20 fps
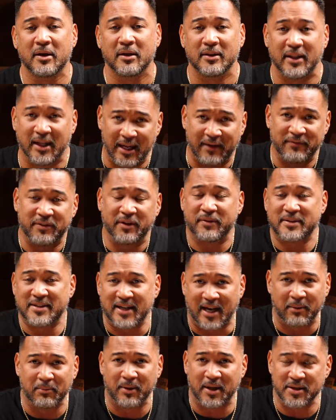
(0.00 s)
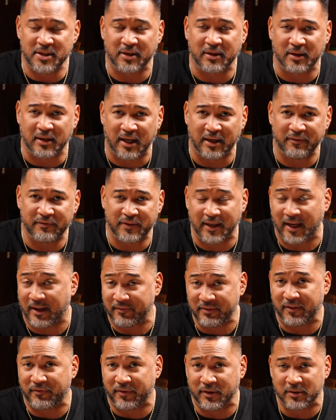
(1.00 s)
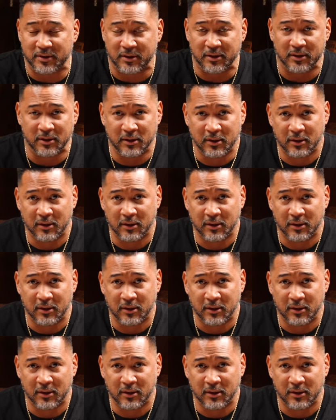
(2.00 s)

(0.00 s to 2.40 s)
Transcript: that have different timelines in their life, that have different